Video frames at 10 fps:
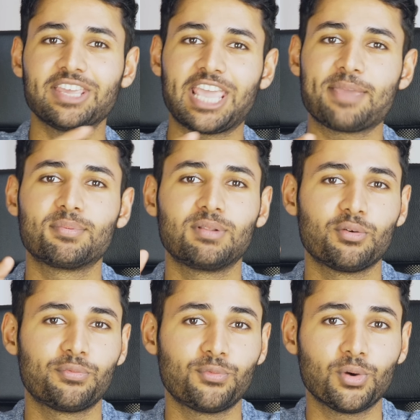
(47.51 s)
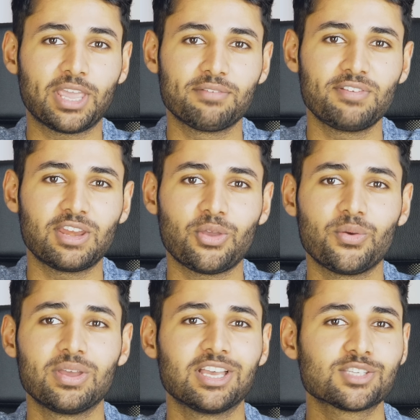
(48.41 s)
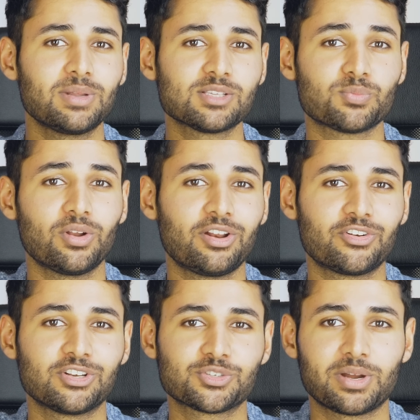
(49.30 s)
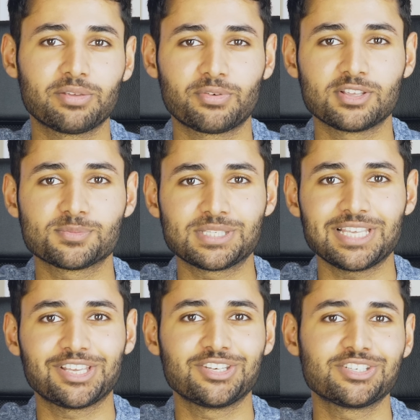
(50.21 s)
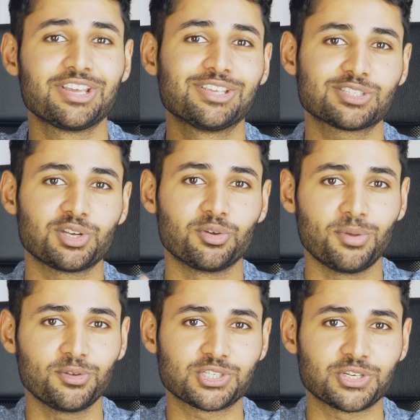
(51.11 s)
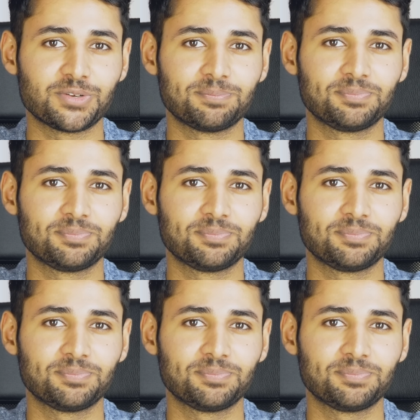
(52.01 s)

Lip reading: they're capable of 4K video as well as 120 frames per second slow motion.